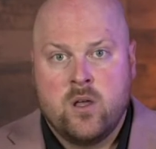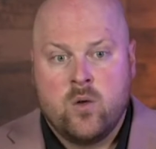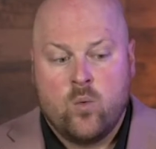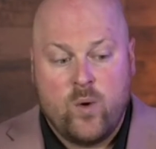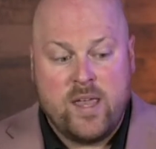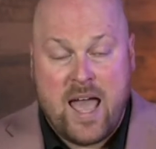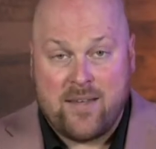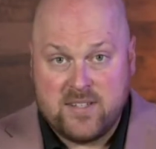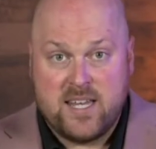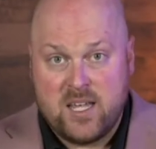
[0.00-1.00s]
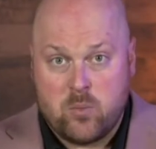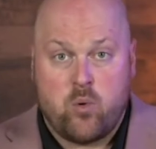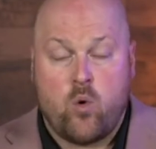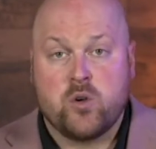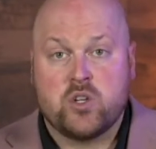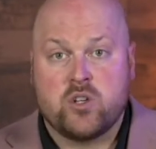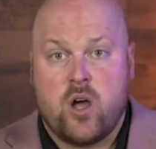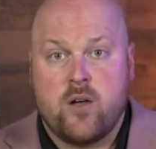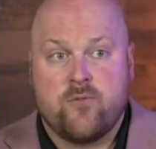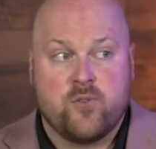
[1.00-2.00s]
we have to take a portion
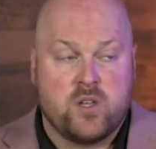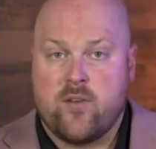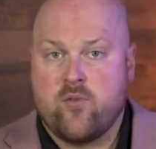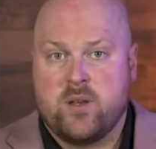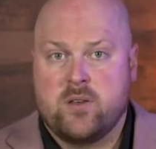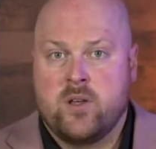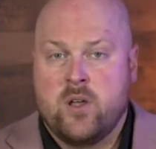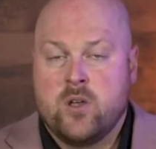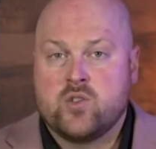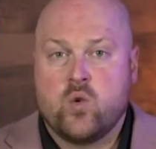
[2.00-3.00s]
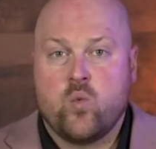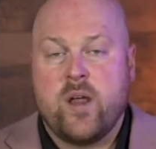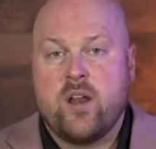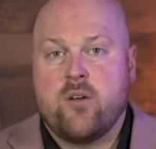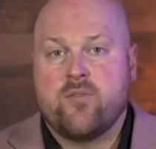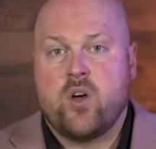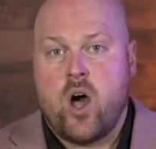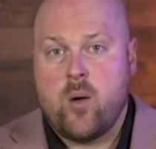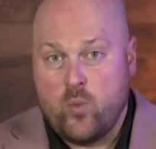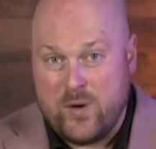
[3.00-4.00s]
off for the government. So right off the
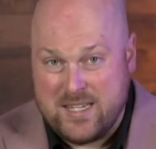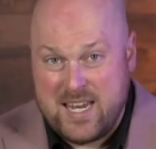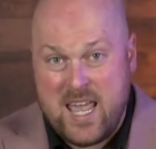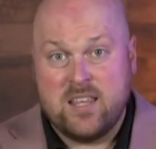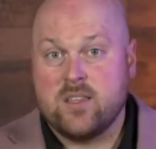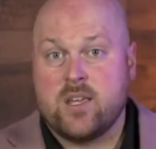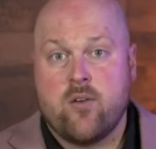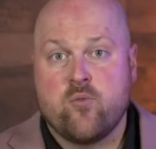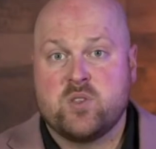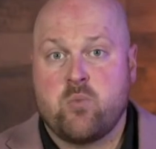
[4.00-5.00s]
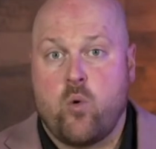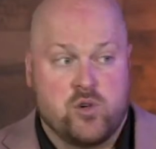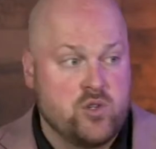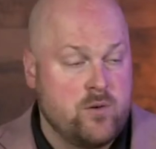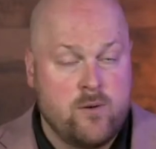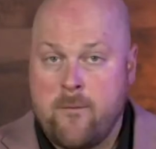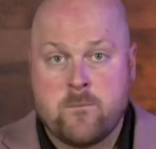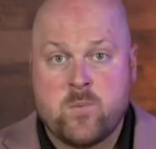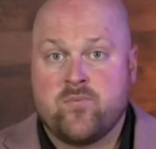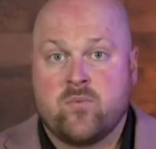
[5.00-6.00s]
hop, we take the government's portion.
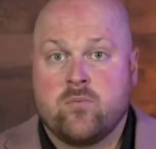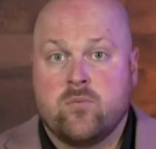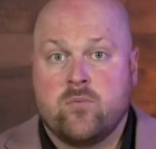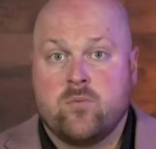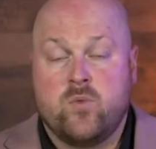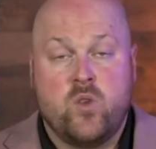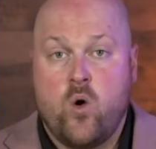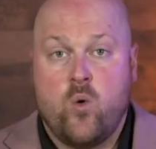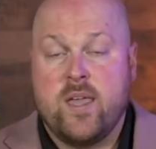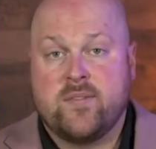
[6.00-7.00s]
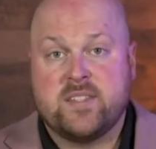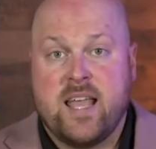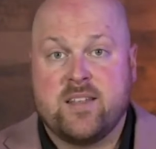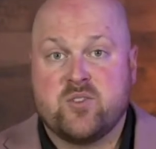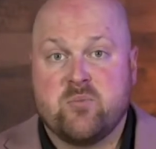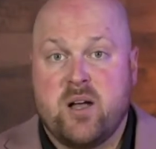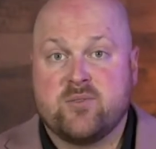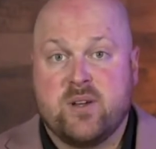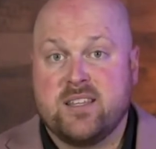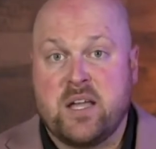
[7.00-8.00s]
No ifs, ands, or
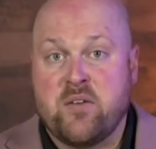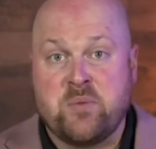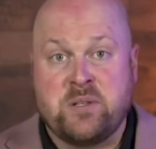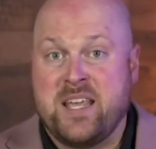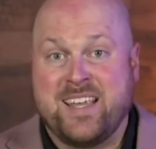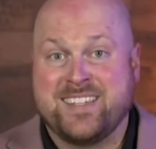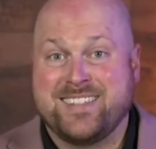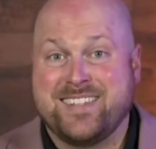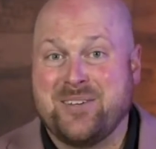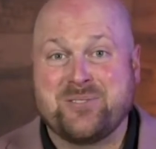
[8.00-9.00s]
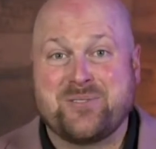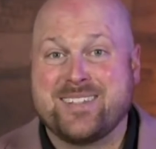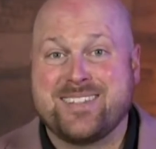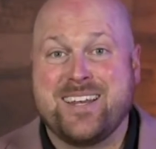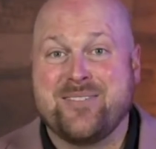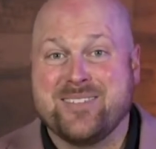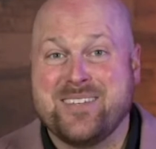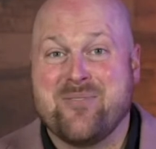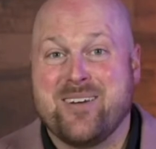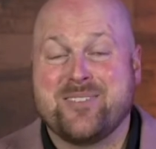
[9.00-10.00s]
buts, right? The government takes it. They don't trust anyone.
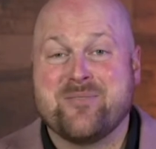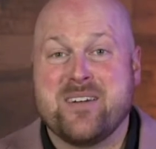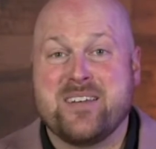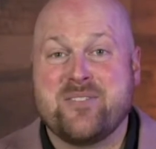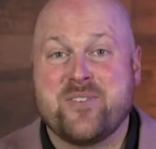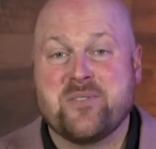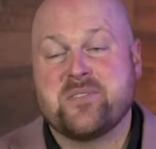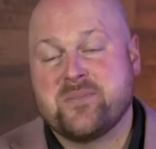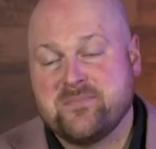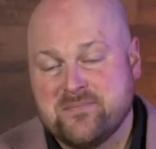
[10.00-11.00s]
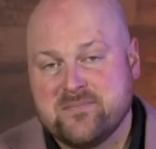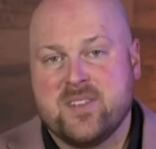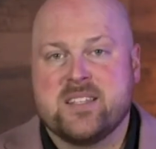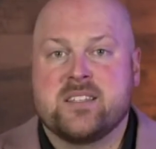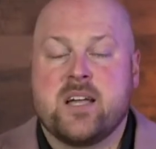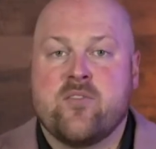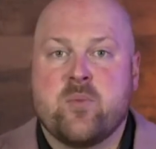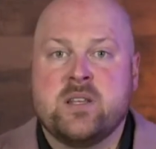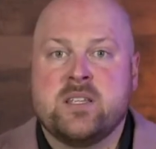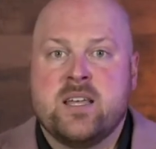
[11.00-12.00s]
They want their money first. It's the
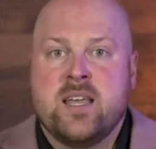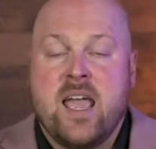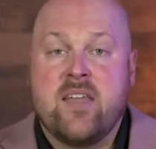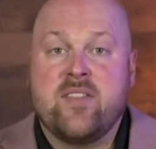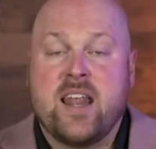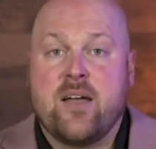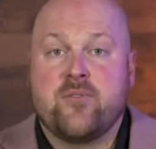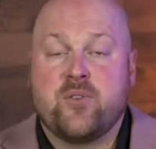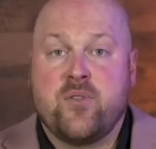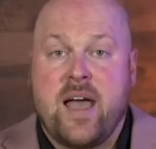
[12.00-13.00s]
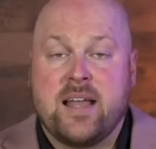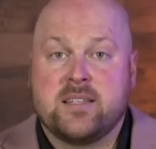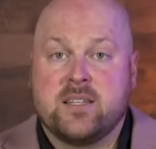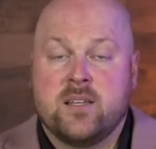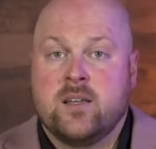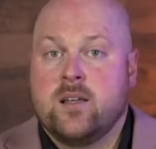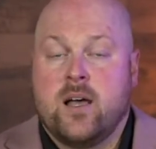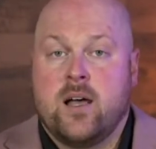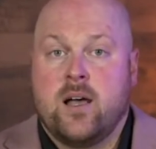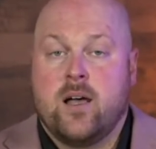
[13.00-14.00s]
government. And then after that,
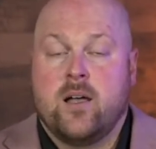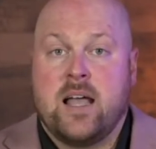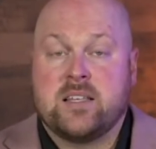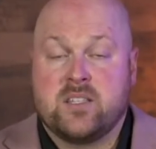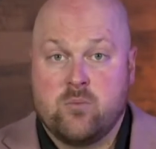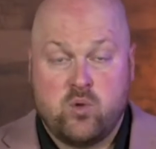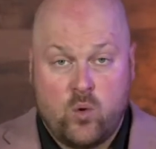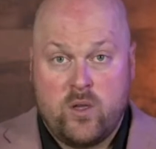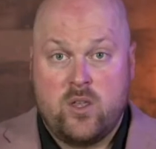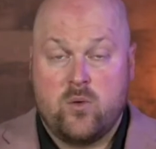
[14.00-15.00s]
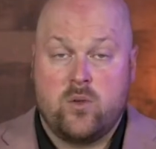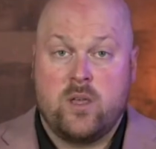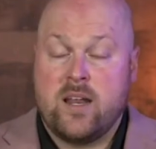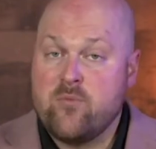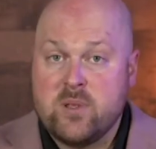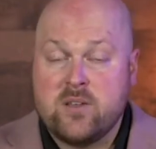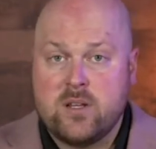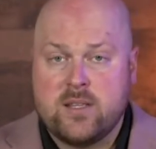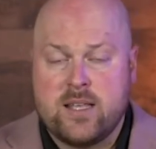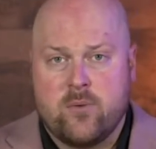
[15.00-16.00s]
as an employee, and I've been there,
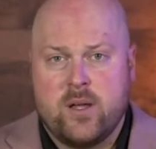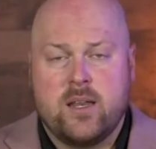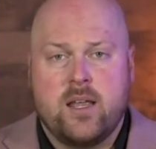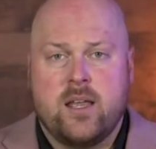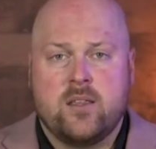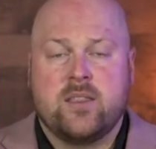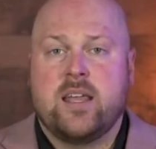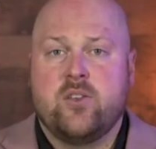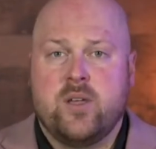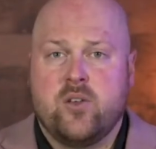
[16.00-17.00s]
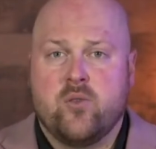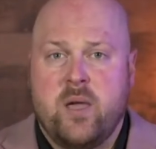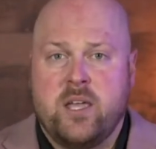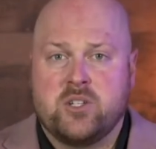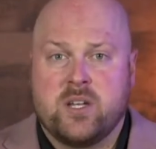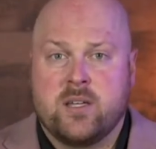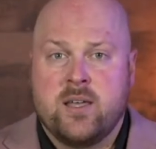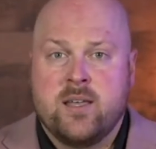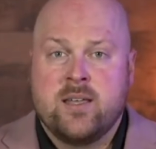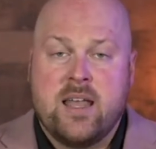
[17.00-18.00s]
done that, right? Then you get your paycheck.
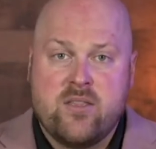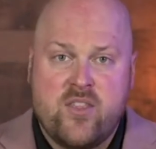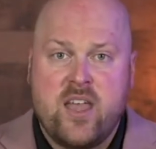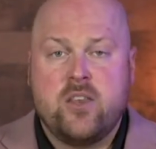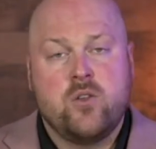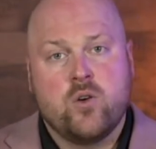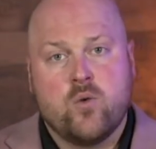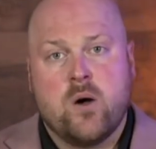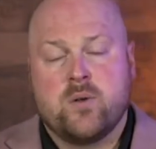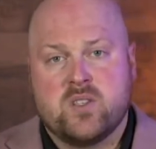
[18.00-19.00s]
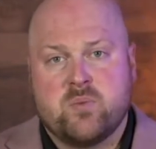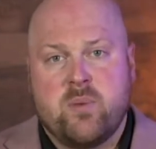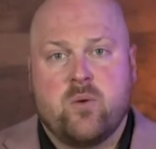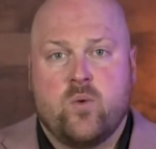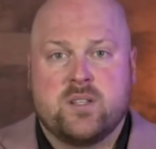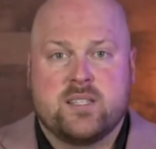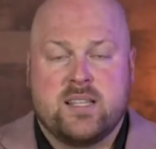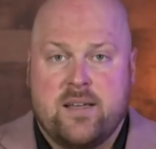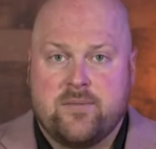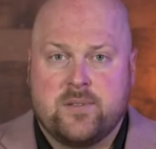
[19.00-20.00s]
And then you go out and spend what's
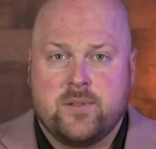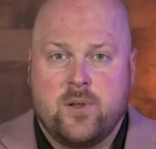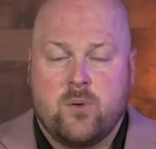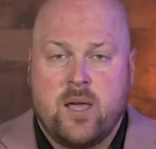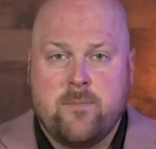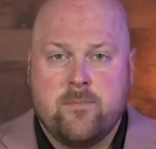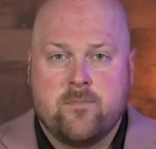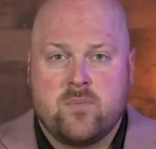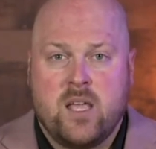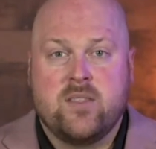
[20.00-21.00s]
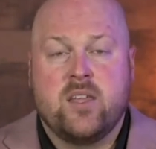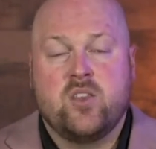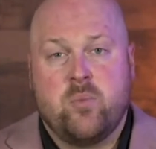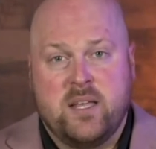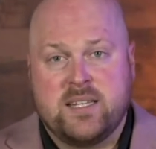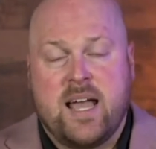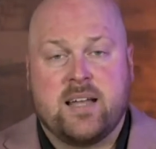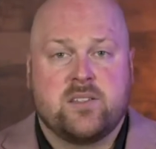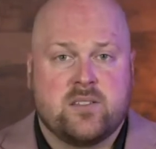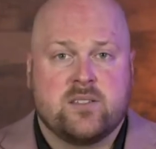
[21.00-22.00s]
left, okay? And then you pay
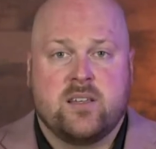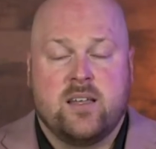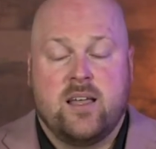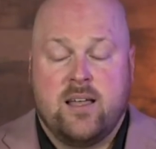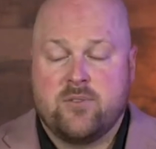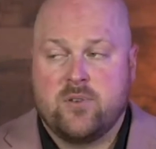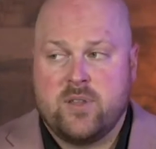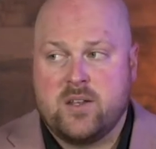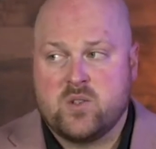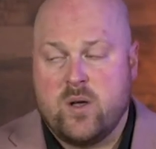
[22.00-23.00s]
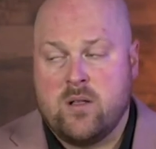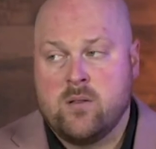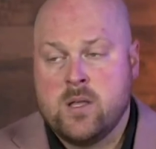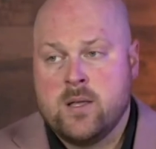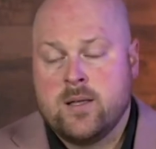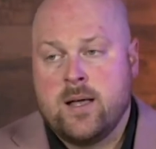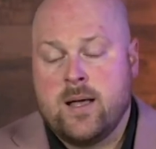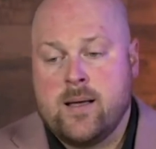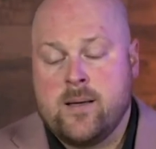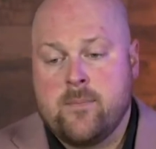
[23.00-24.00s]
taxes after that as well,
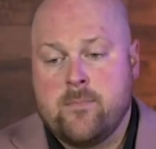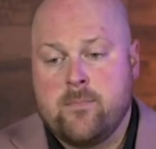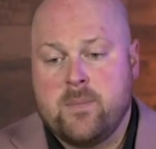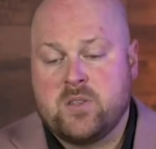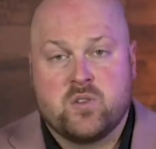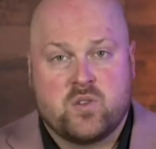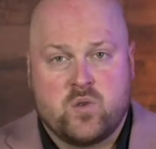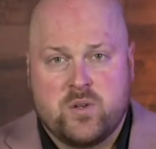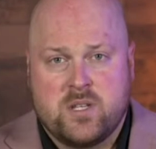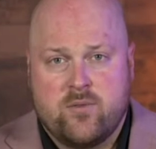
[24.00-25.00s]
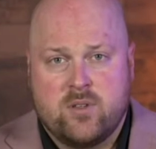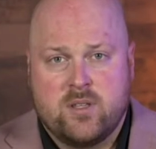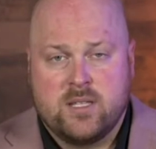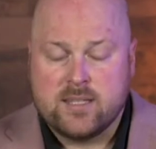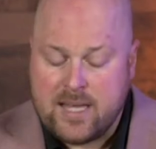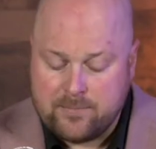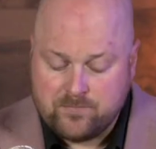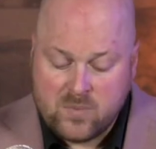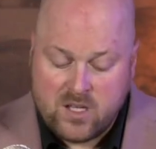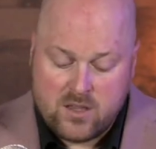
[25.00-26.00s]
at the stores and everything like that.
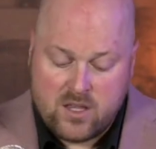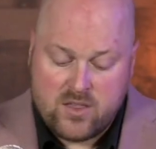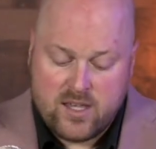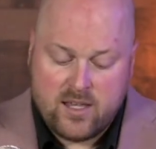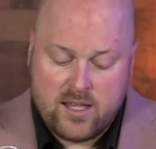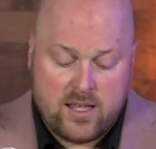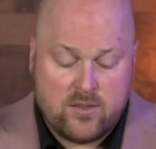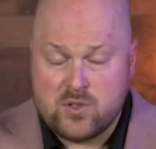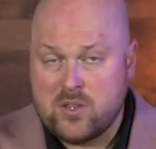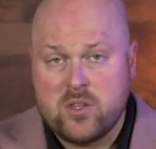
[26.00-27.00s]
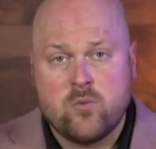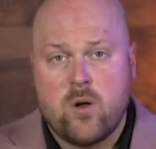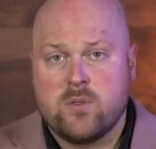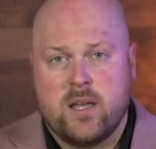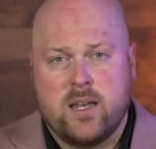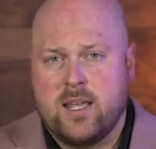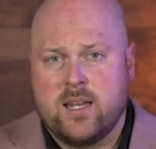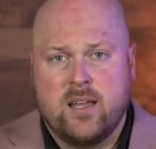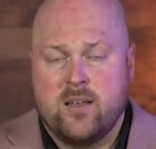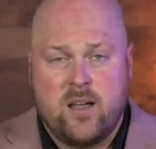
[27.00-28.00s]
The thing, and there's nothing wrong with that. Again,
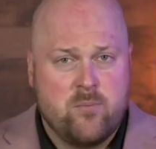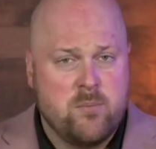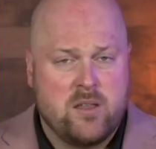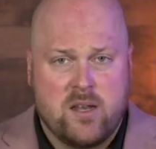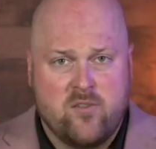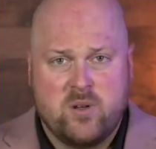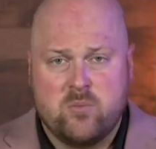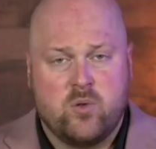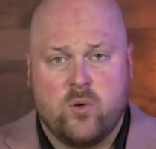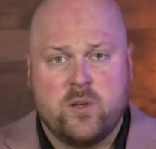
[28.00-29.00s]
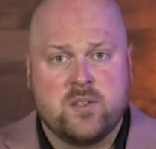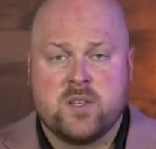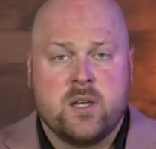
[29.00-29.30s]
Mel and I have been employees.